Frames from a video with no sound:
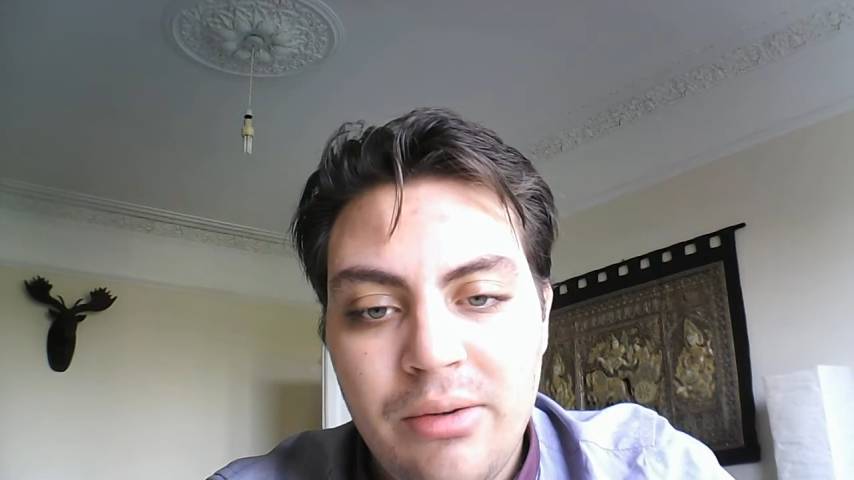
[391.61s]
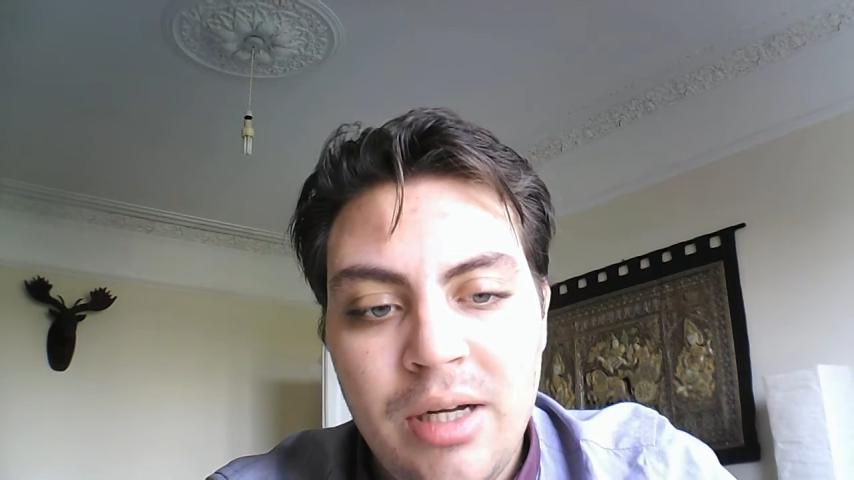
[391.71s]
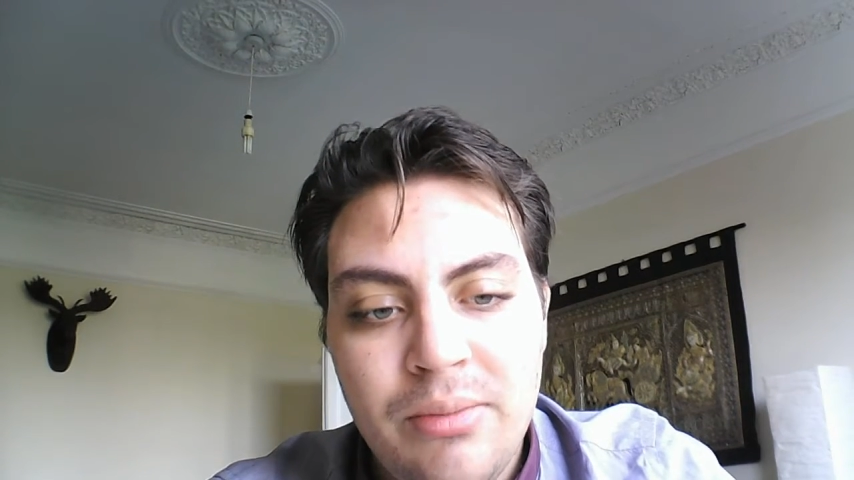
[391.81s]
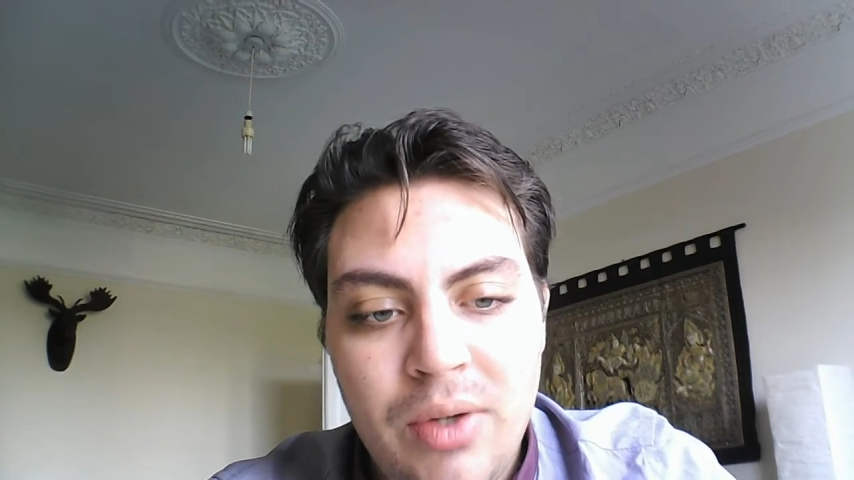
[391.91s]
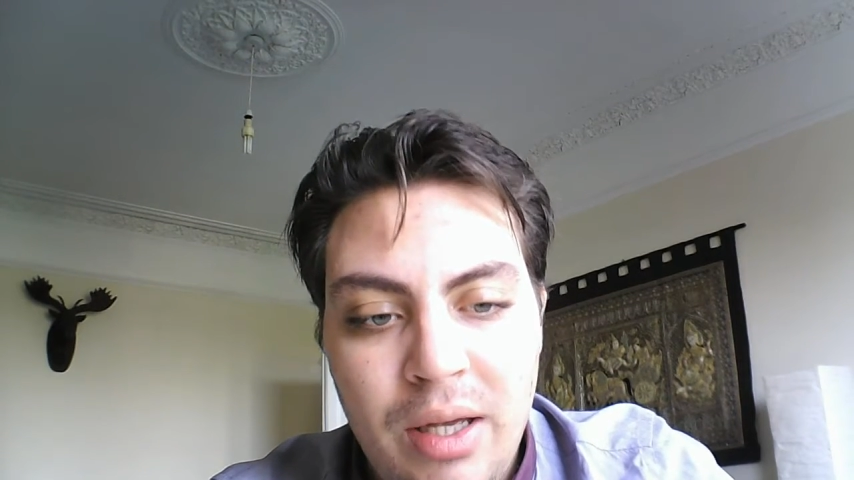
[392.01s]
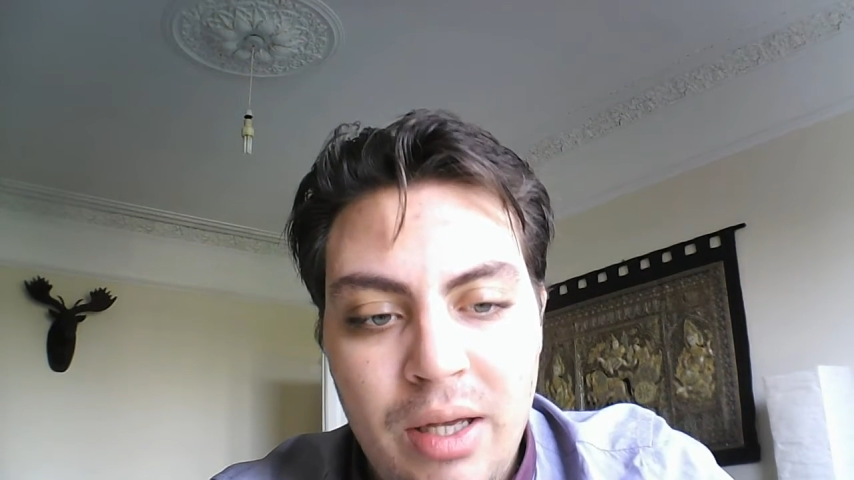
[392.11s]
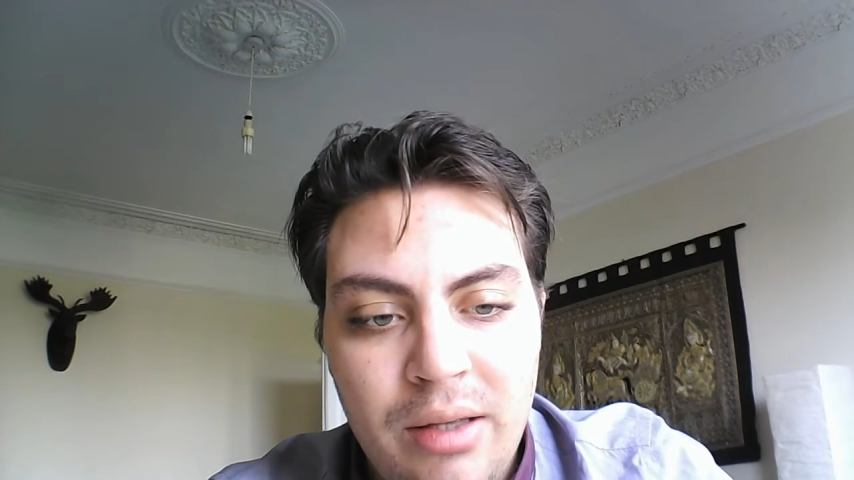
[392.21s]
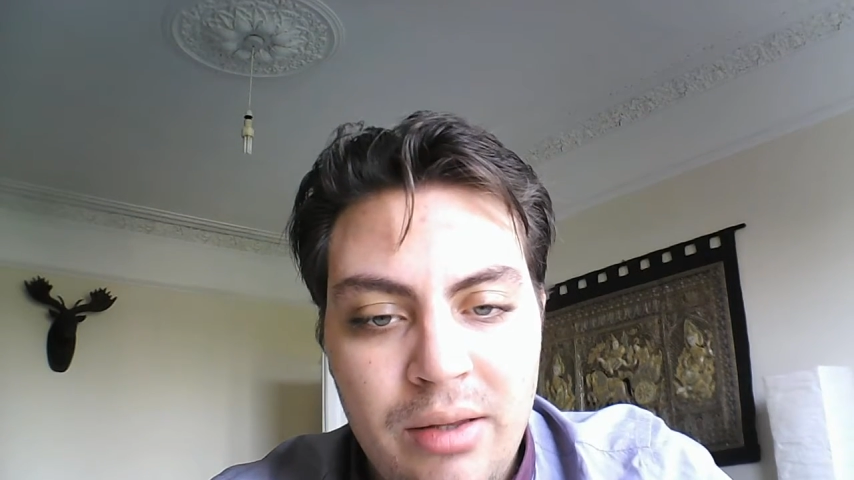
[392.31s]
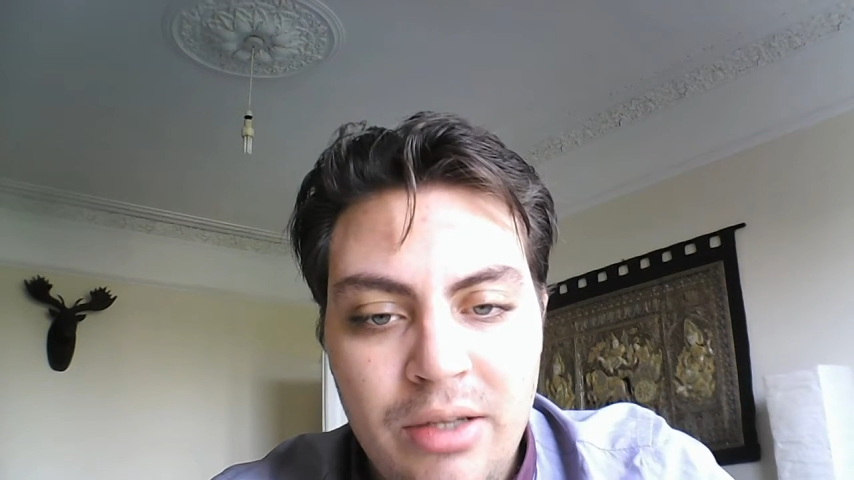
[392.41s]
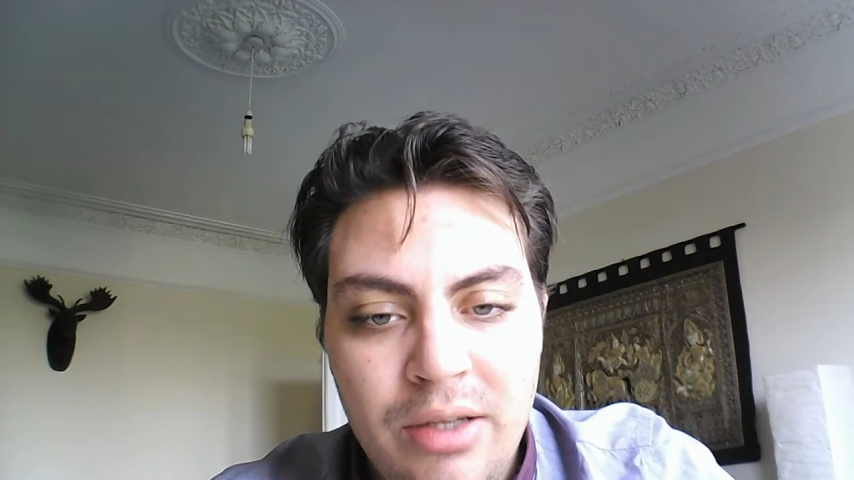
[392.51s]
I'm doing
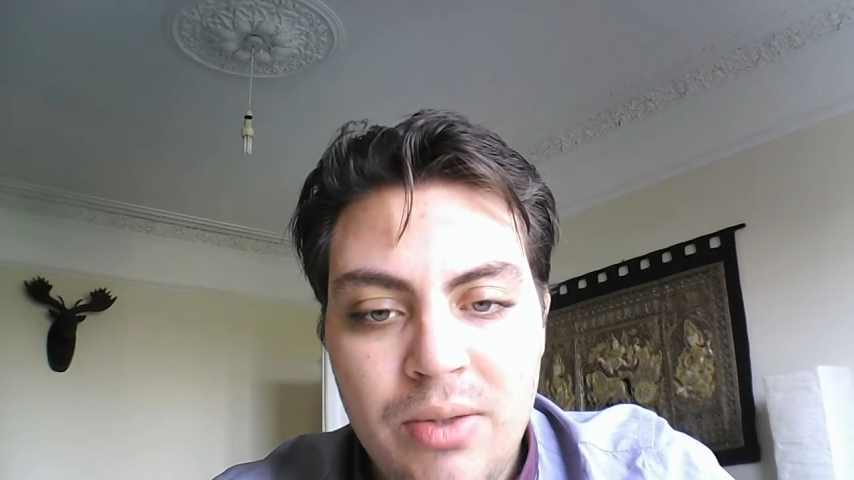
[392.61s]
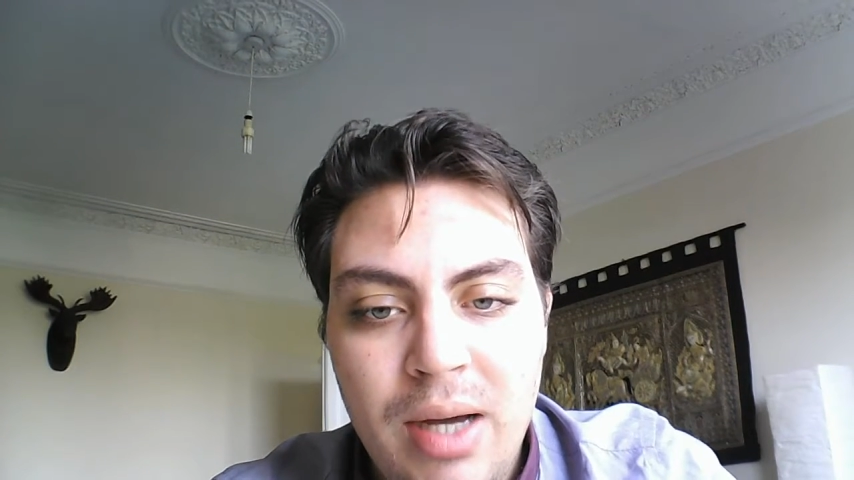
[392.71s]
this one